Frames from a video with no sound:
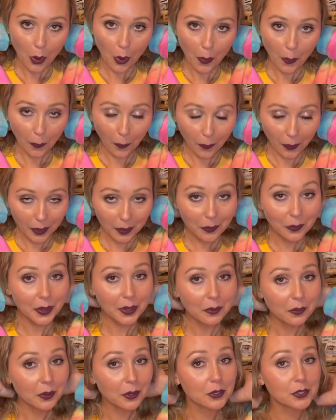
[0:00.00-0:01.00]
What we
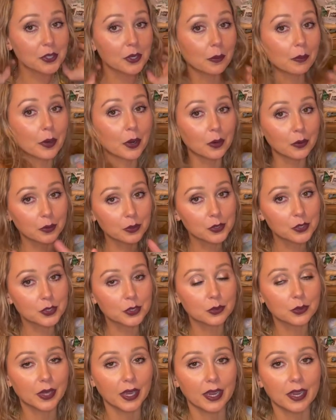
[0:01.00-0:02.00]
were supposed
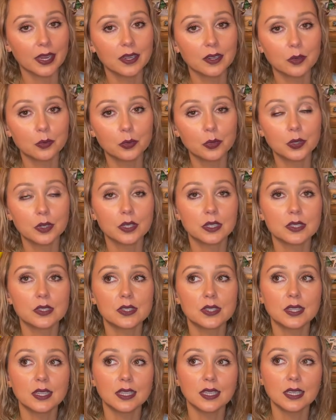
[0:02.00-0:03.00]
to get was
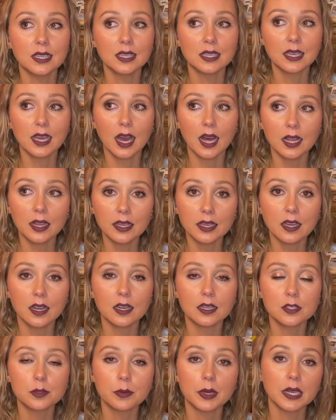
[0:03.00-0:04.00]
the Cali
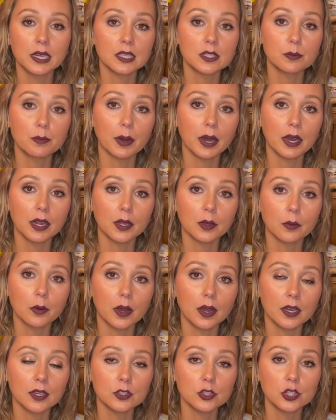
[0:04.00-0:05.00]
Cosmetics body
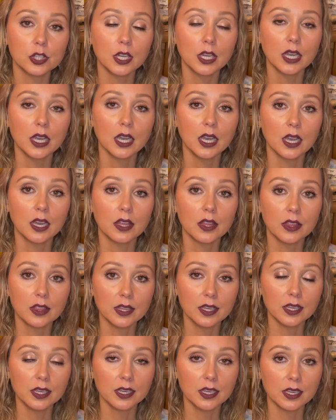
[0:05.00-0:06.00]
wash,
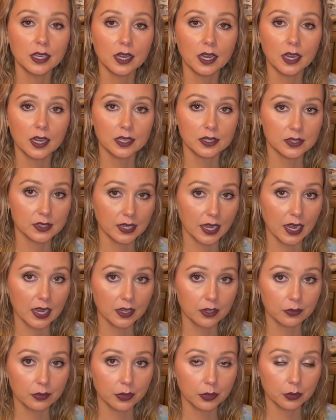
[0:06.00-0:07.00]
the uh, stack
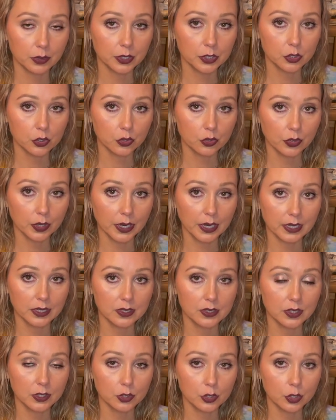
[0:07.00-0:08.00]
of three
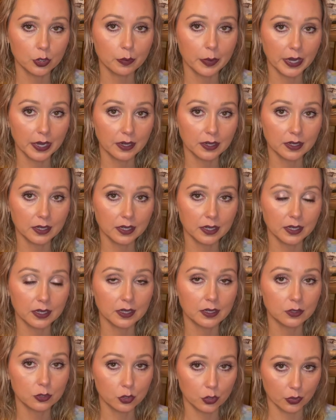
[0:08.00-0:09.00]
trays, the two
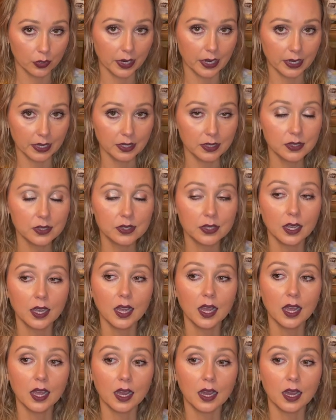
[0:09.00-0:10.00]
bandit trays,
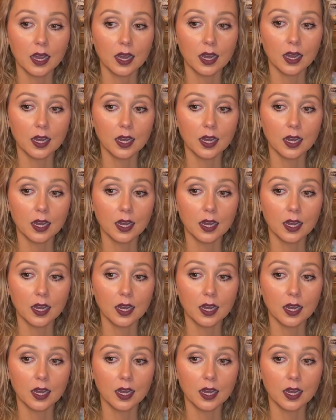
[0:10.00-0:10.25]
uh,